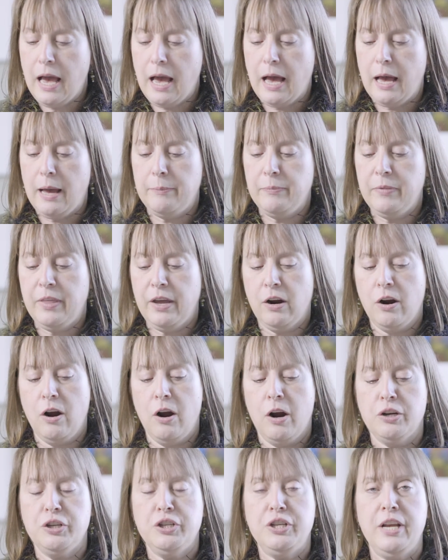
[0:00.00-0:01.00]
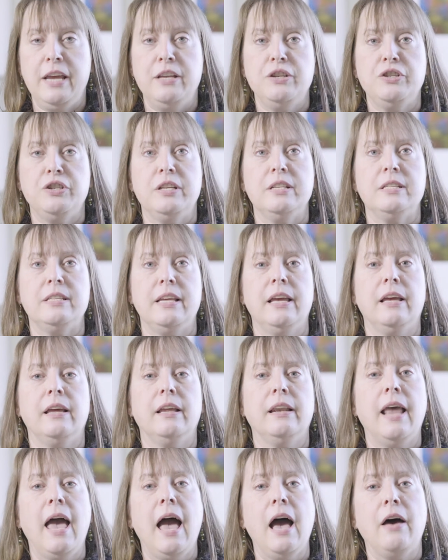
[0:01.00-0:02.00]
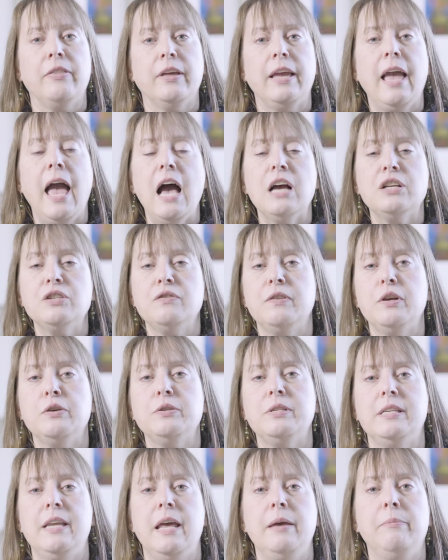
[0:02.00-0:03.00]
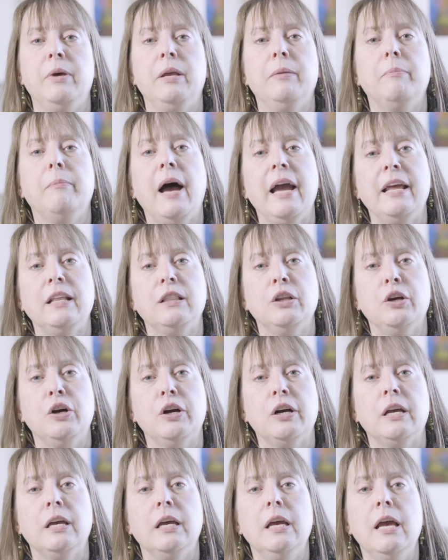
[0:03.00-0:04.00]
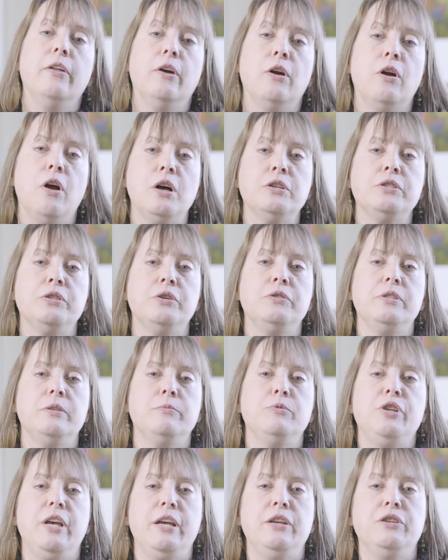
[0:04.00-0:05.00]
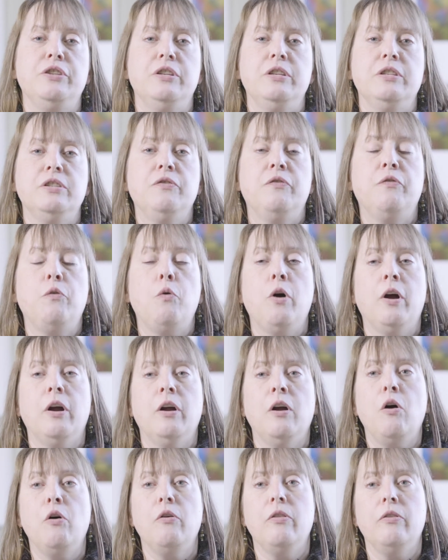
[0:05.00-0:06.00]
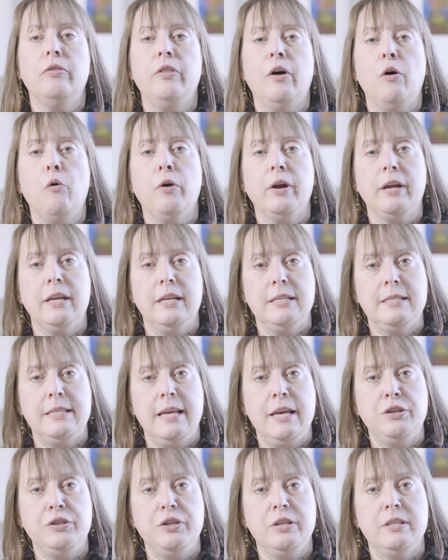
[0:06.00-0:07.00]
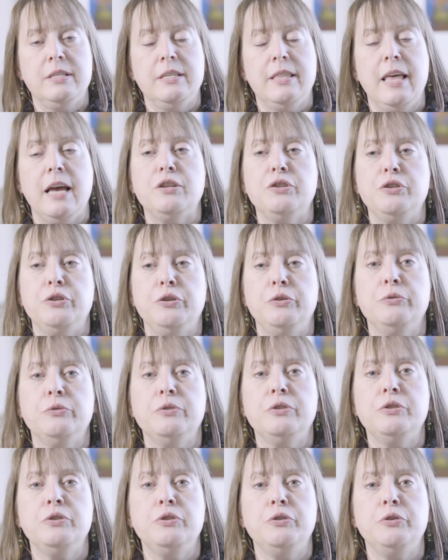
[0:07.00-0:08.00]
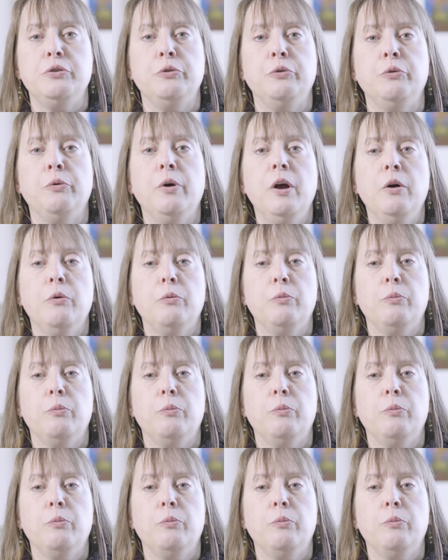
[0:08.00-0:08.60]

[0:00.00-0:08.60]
There are changes in how the cash flow statement might look. There are also some changes for the organizations that choose to